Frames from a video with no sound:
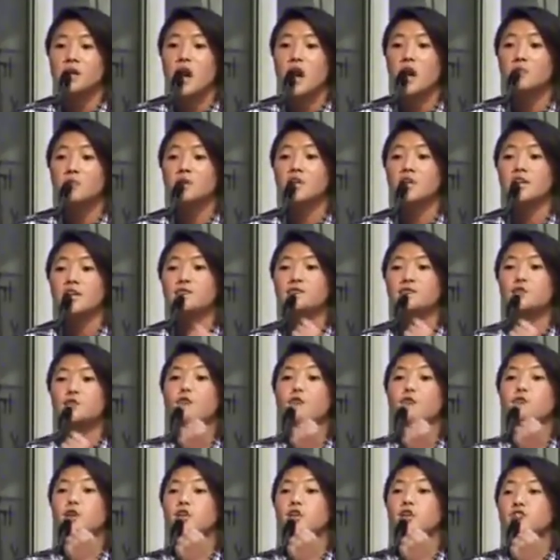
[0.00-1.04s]
I will leave
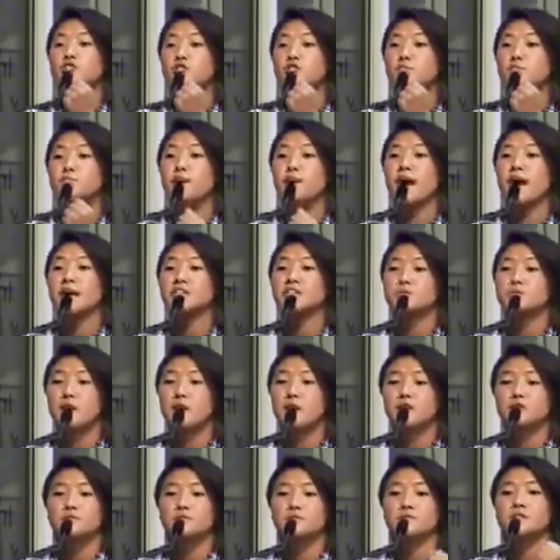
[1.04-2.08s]
your friendship band
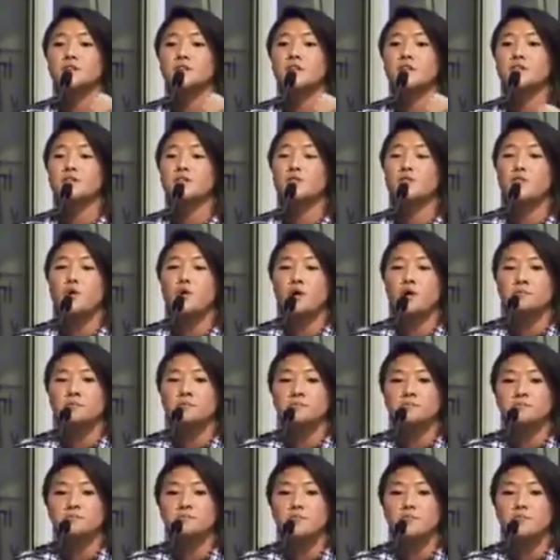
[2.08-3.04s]
made of silkworm.